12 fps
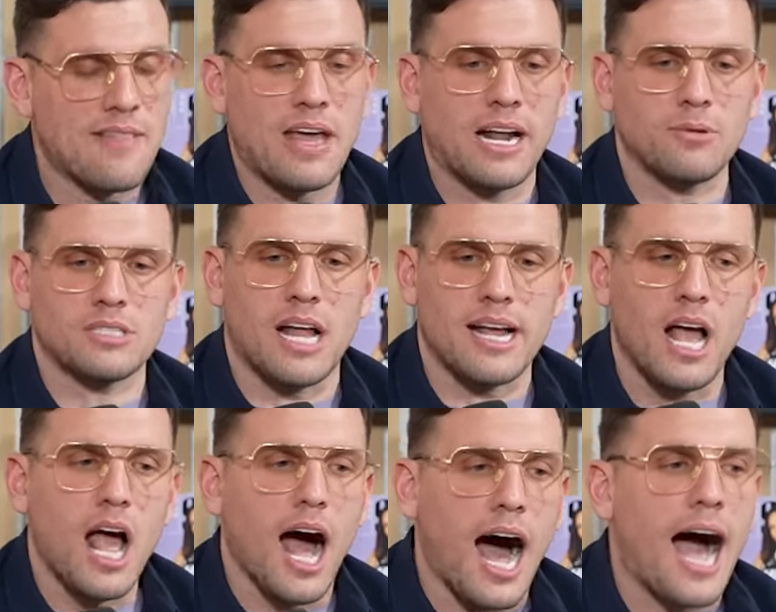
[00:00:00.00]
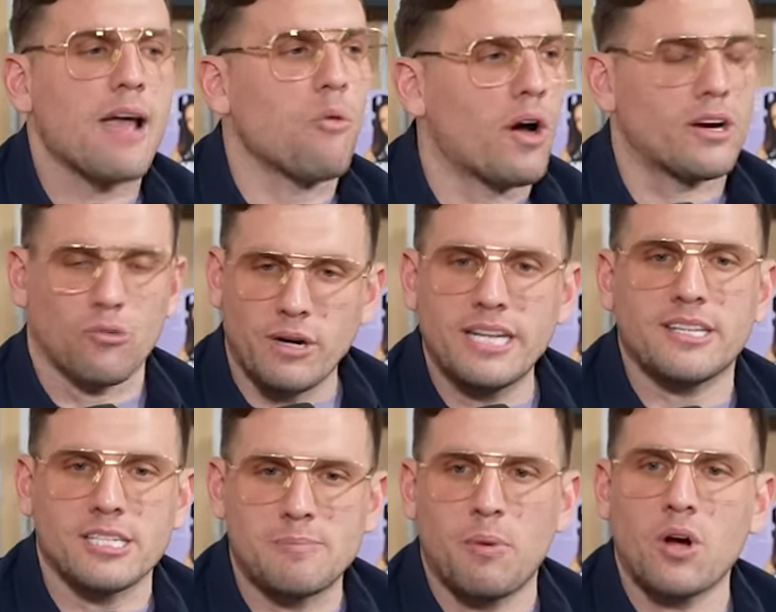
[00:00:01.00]
And then I was like, I want to
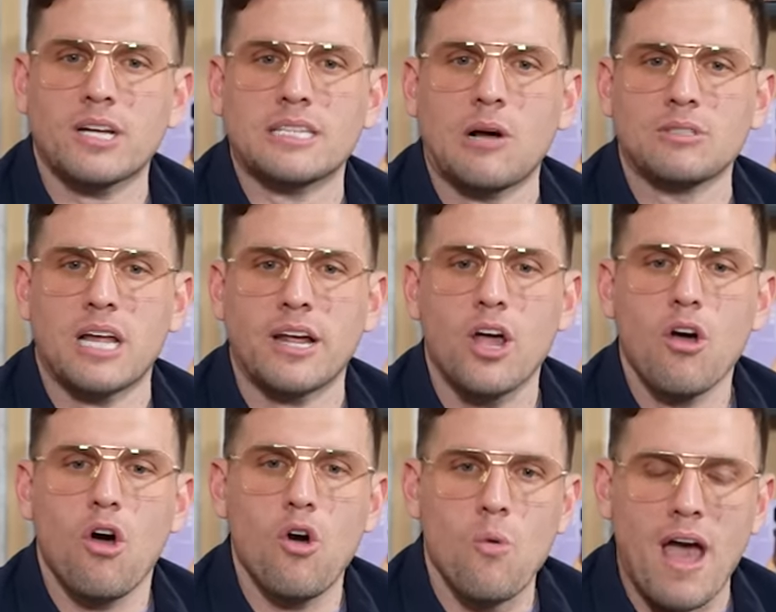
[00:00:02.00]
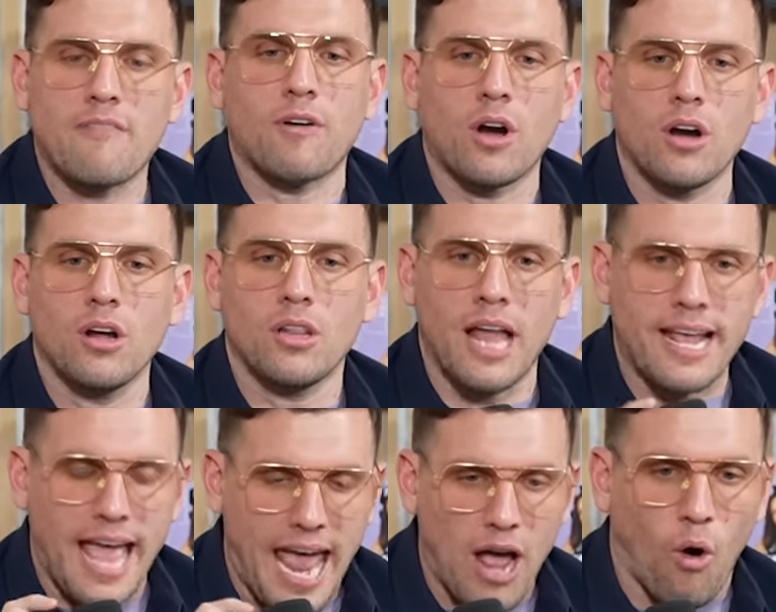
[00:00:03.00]
read this book because I was like, whoever,
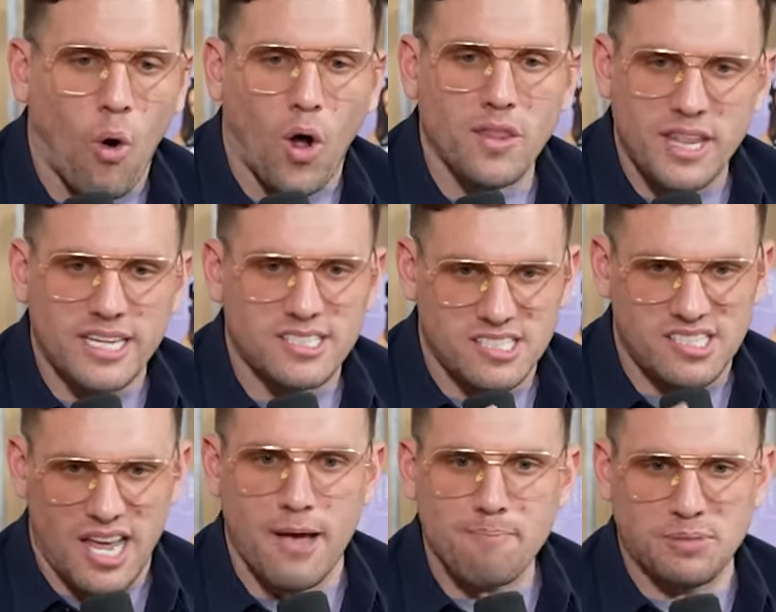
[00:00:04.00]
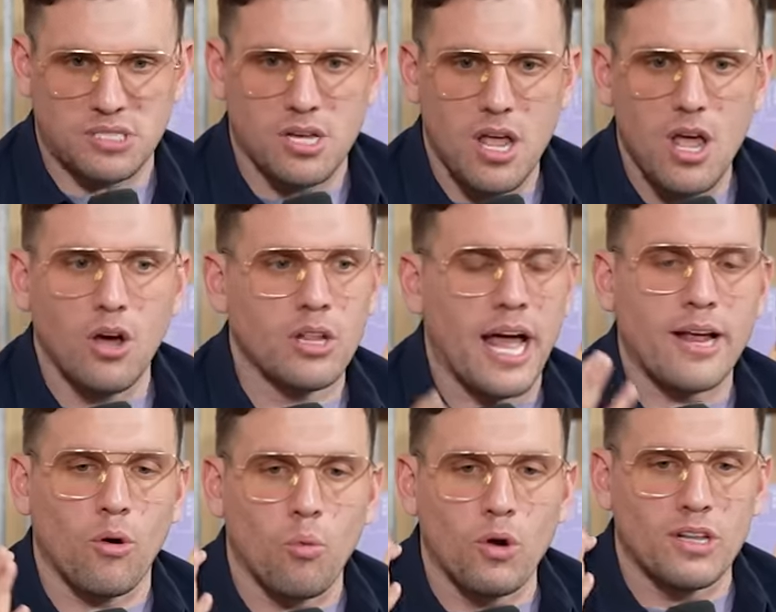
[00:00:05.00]
like all these tips
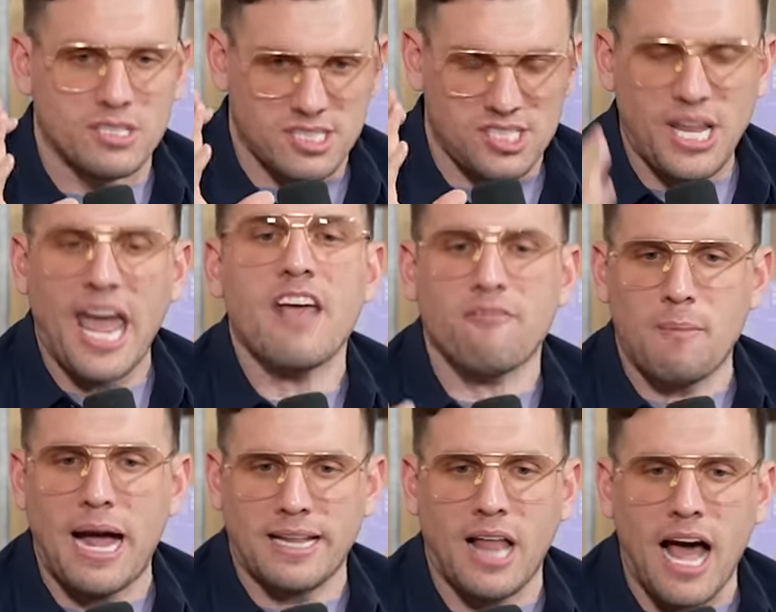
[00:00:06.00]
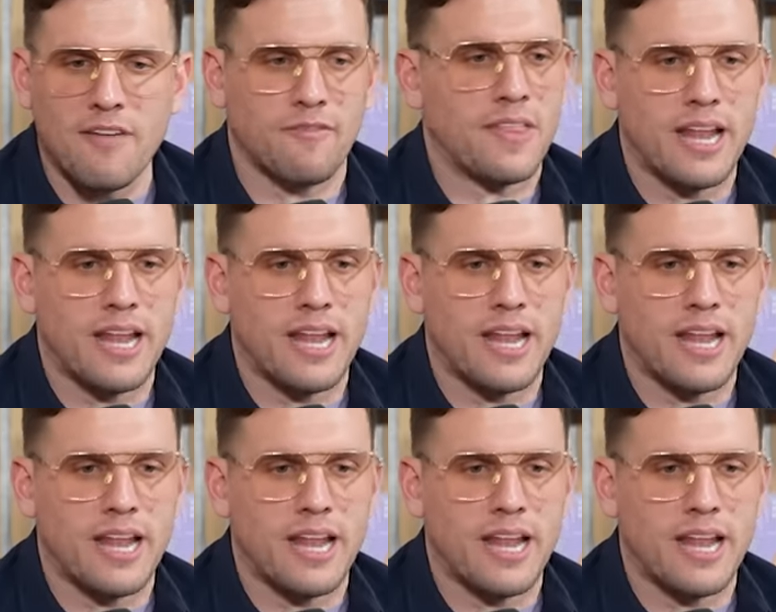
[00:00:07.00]
like will save my life.